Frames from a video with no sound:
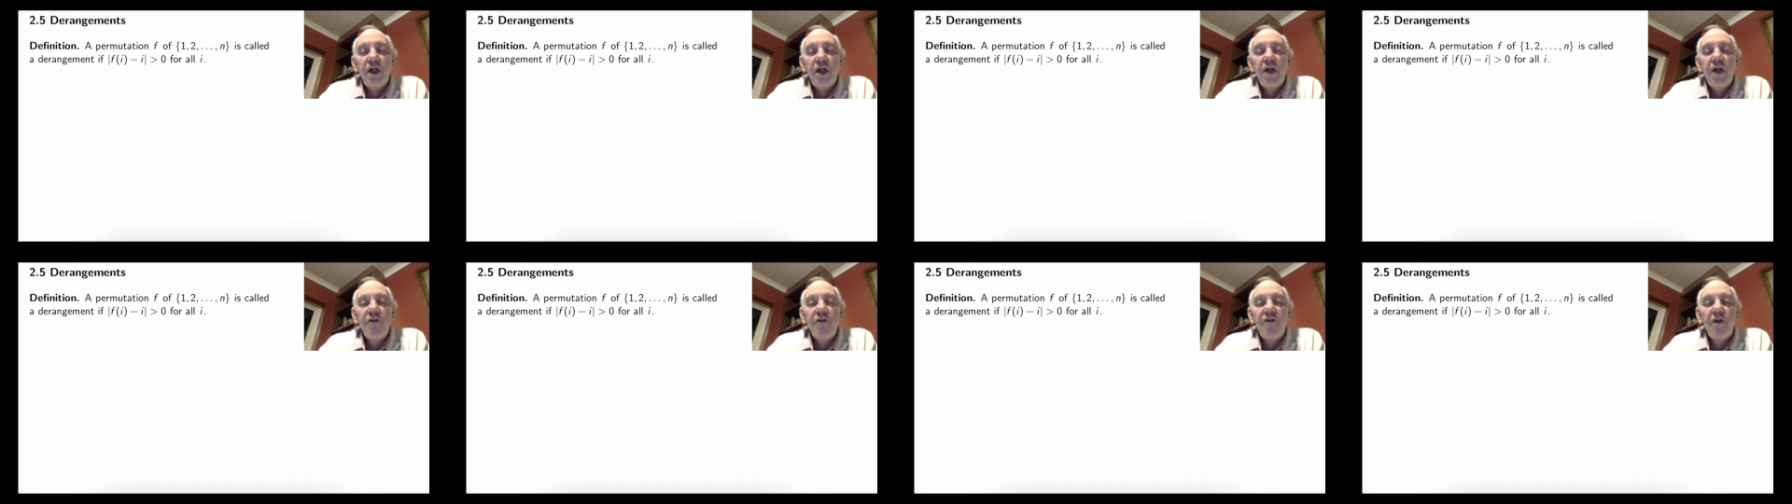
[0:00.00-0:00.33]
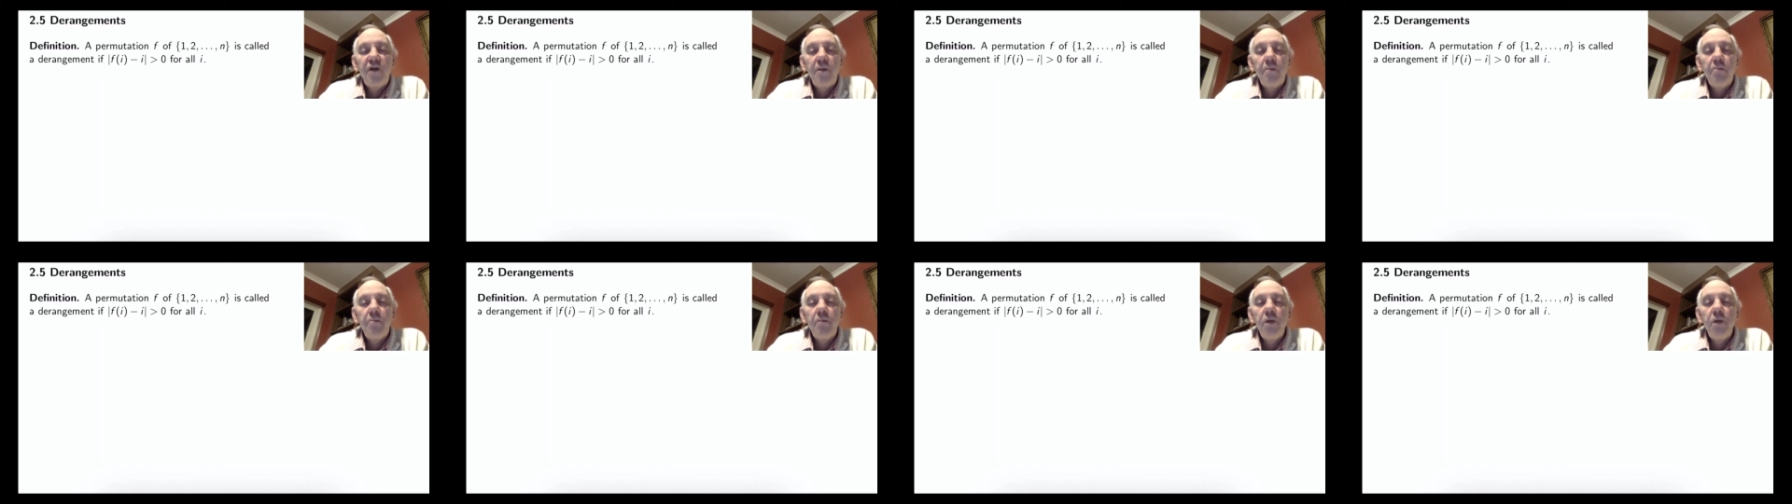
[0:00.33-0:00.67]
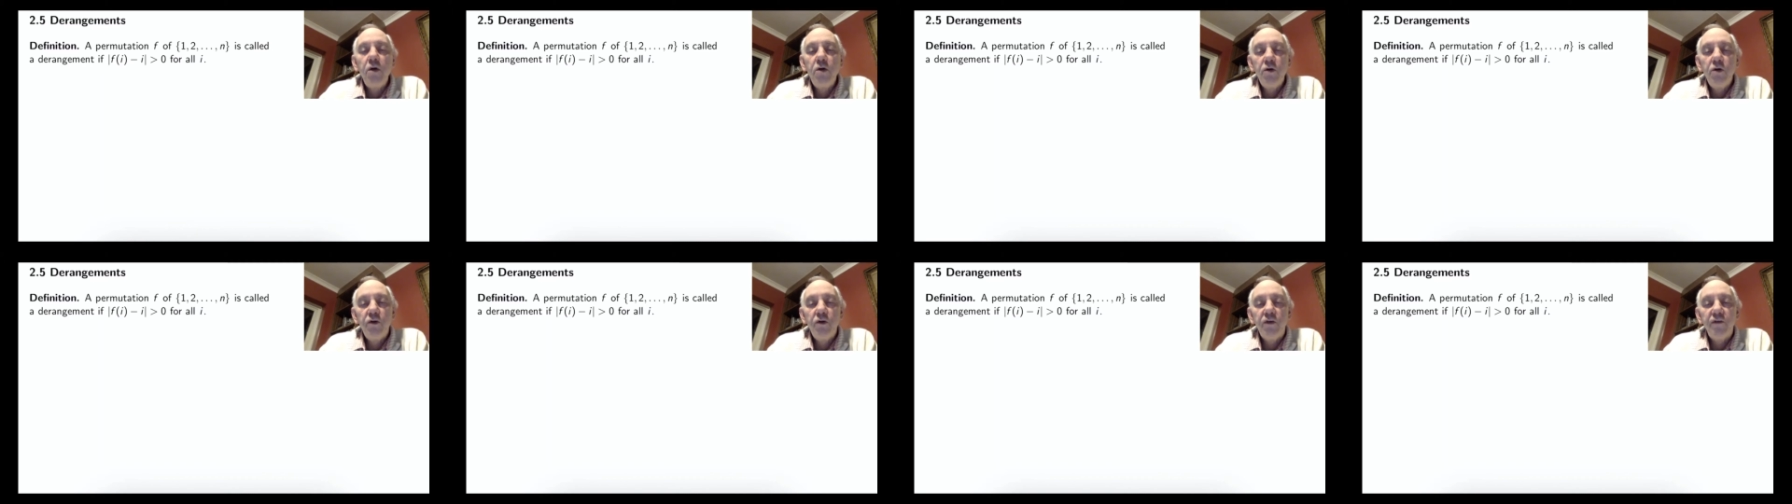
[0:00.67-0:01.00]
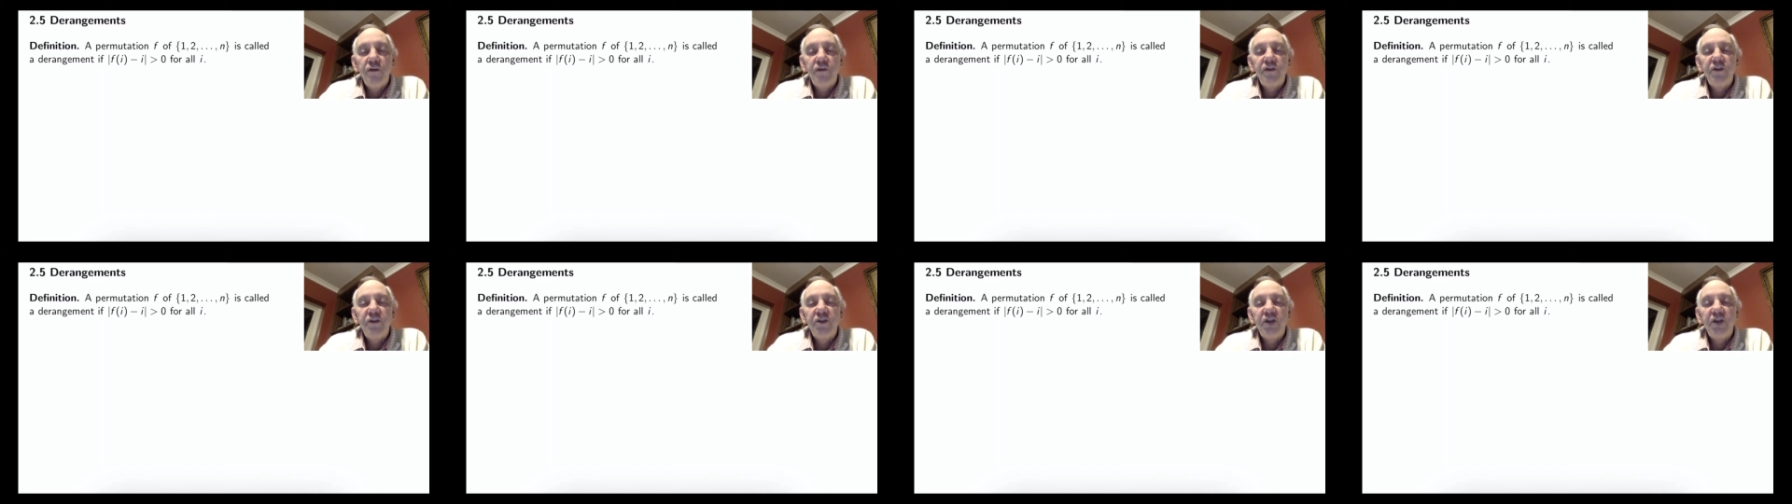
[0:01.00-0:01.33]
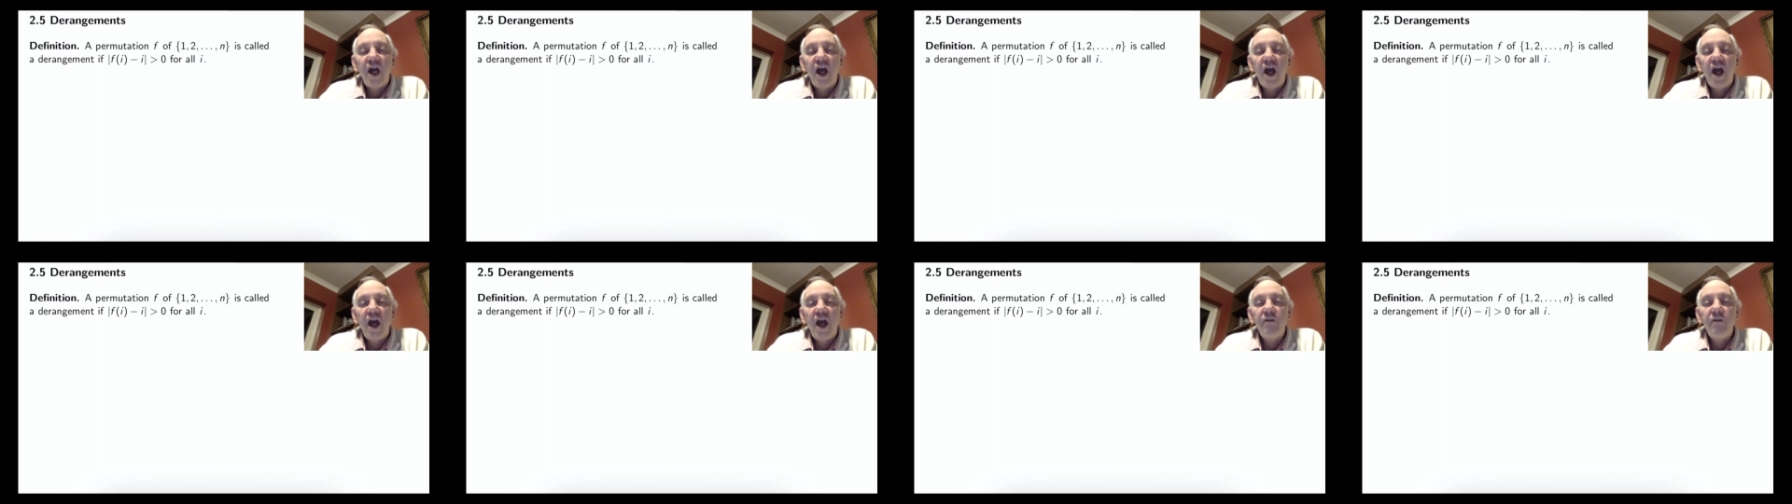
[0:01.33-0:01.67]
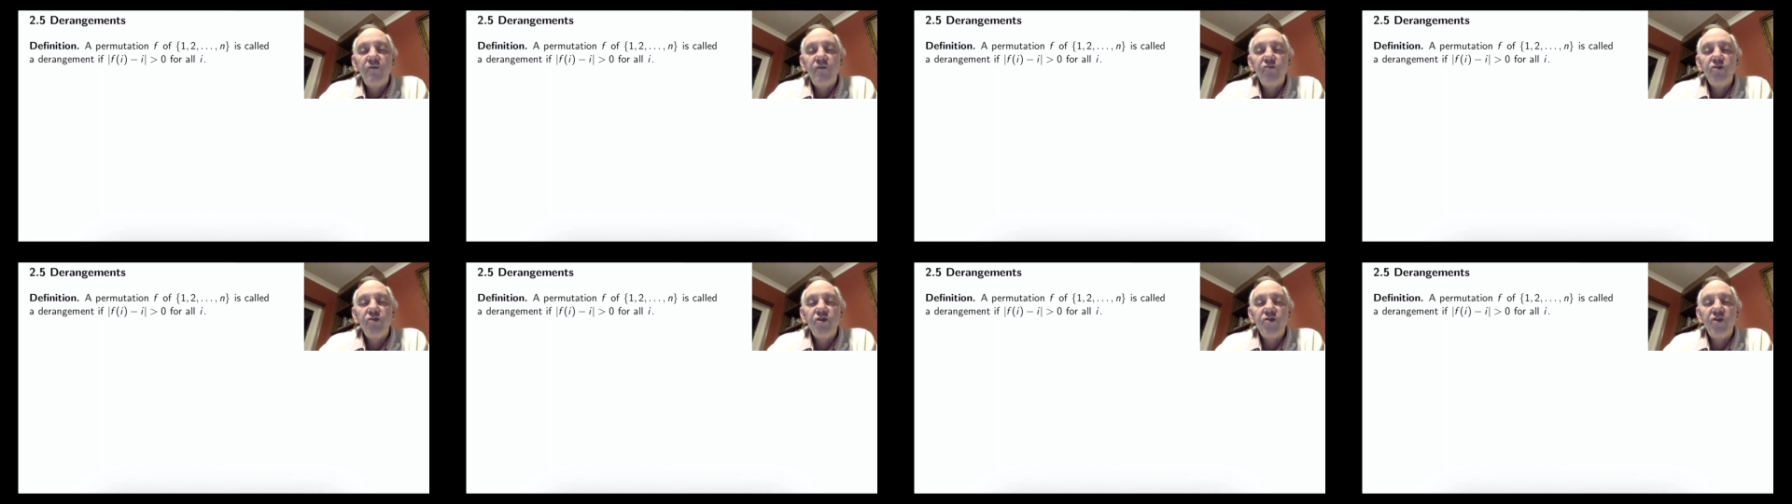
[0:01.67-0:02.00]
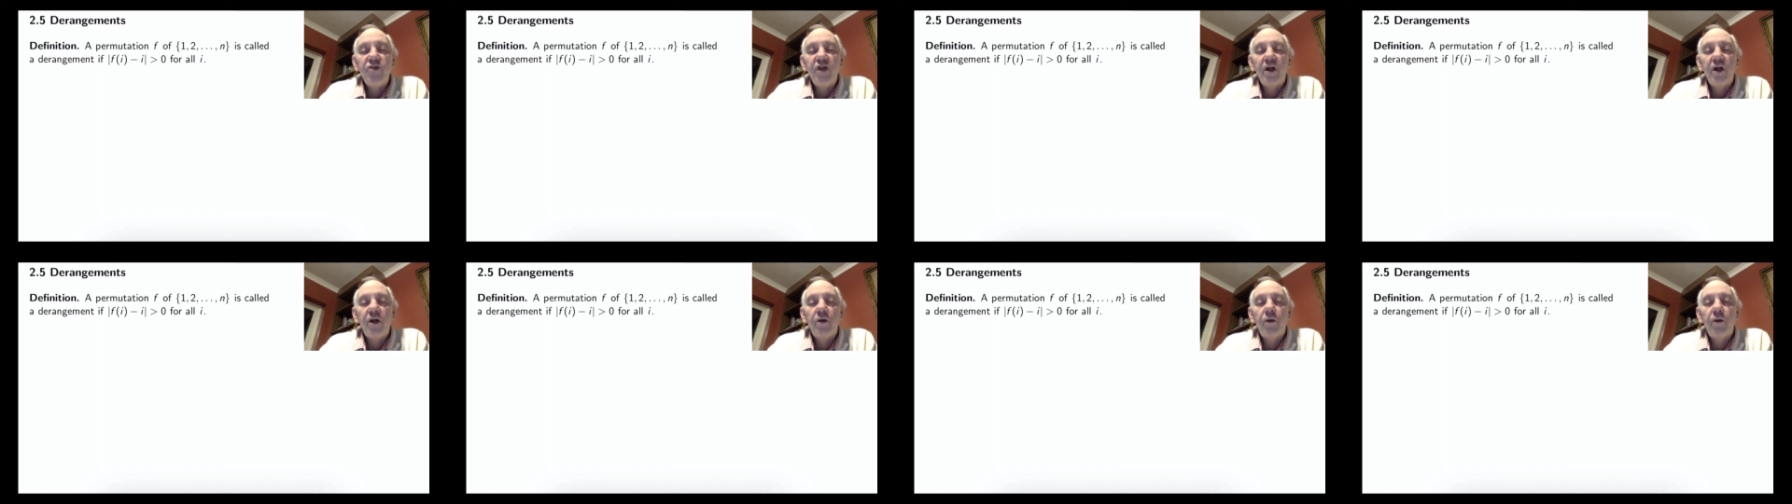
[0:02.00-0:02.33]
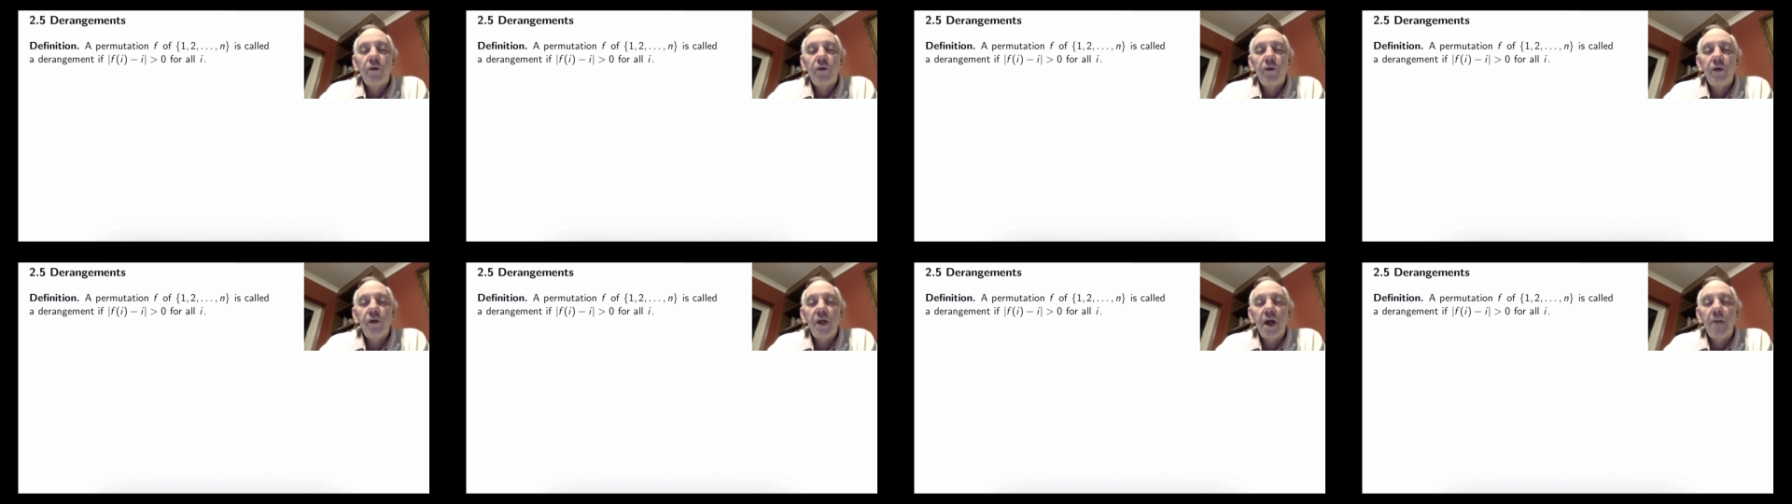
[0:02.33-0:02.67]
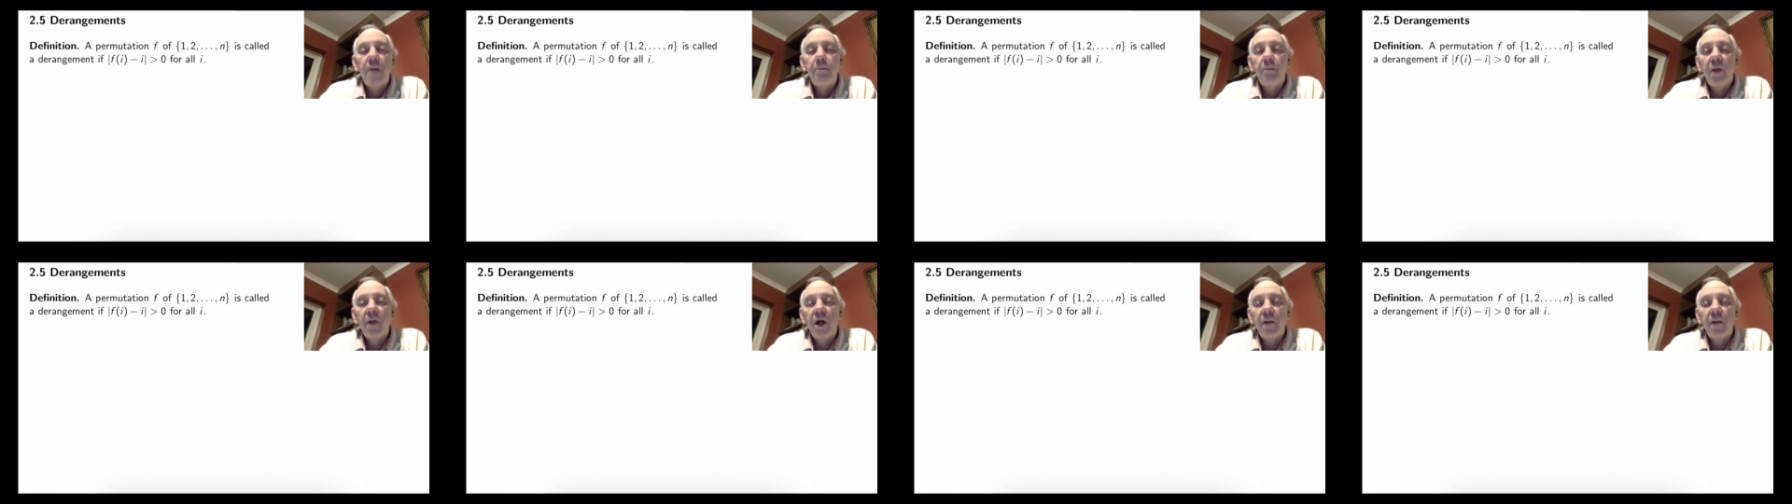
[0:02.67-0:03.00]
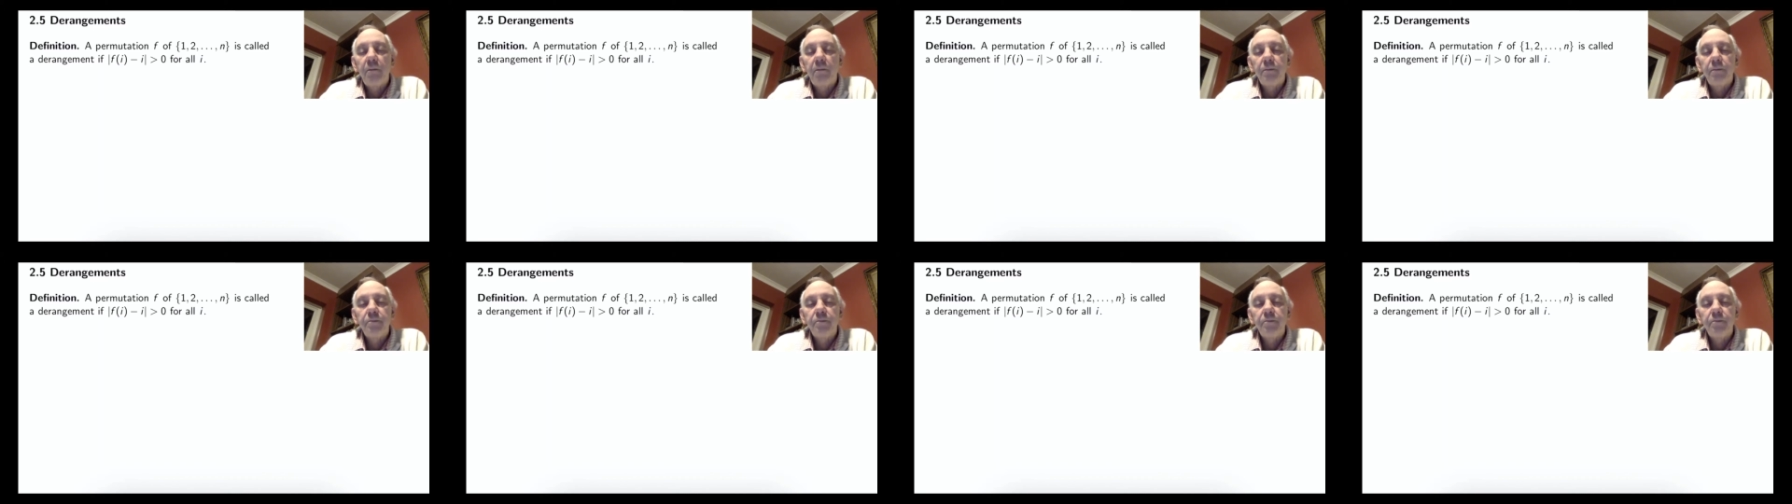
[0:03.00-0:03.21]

if it moves every single number.